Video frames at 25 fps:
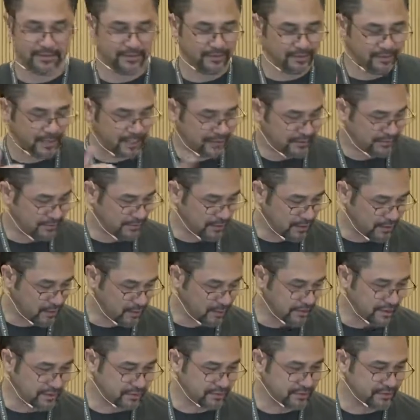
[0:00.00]
Okay, so
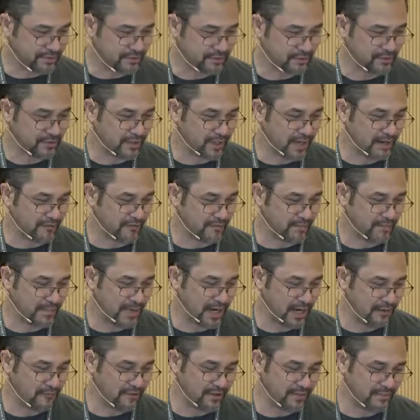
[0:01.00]
you kind of have to
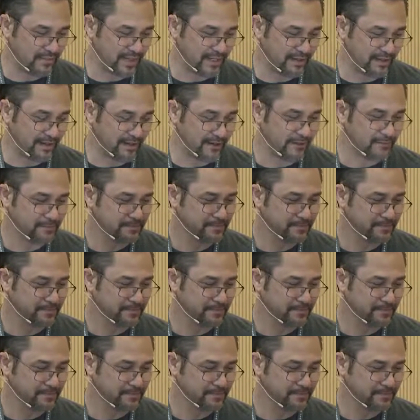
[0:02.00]
bear with me there.